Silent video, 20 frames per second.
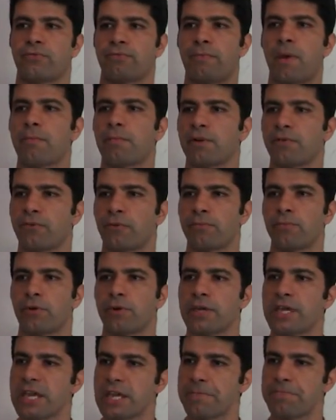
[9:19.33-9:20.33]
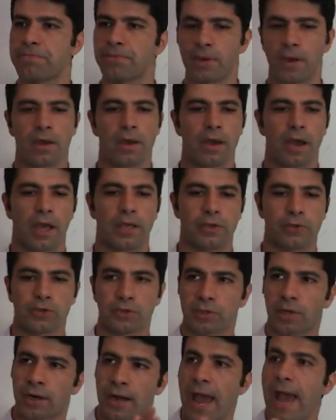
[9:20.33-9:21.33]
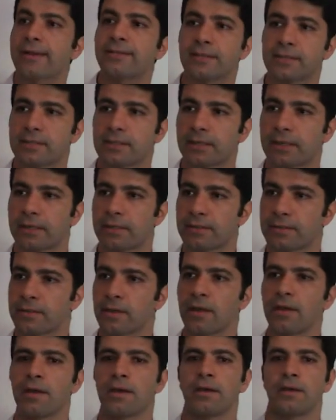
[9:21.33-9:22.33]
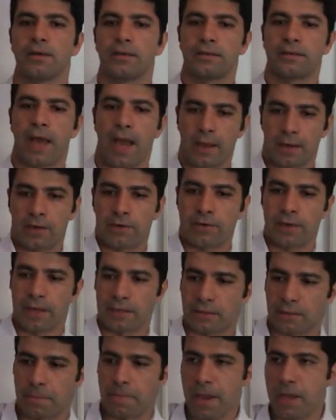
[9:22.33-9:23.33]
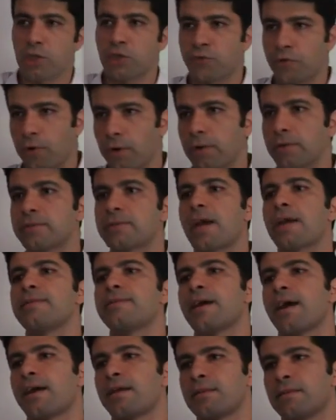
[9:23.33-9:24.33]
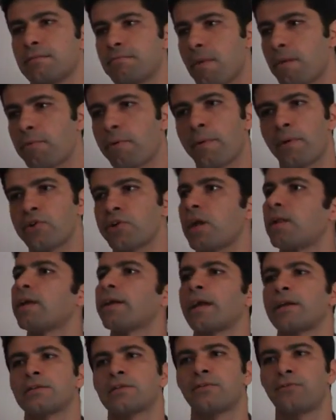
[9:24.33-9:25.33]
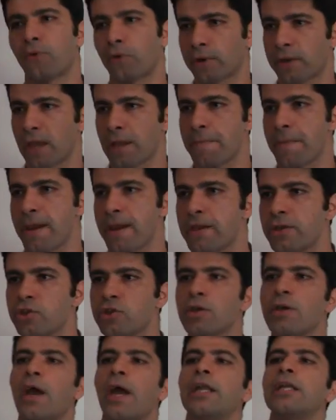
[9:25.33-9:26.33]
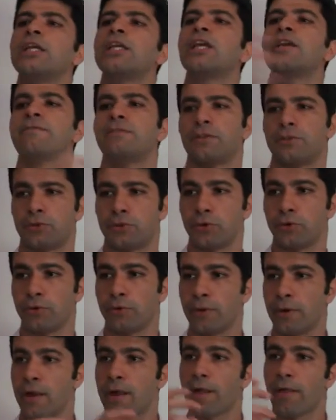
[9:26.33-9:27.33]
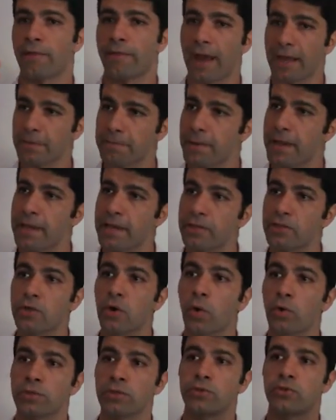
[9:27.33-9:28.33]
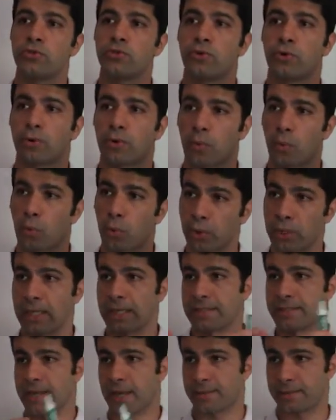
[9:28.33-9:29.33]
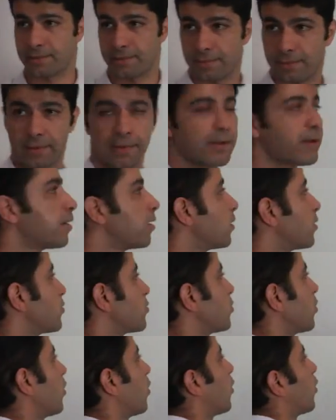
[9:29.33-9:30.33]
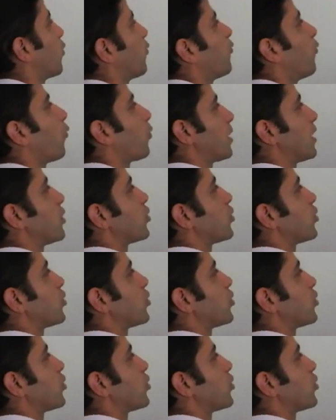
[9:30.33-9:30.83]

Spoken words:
memory from your heap and you start accessing it, that creates a page fault and then memory manager allocates a 4K page and gives it to you. That page goes into your working set. So for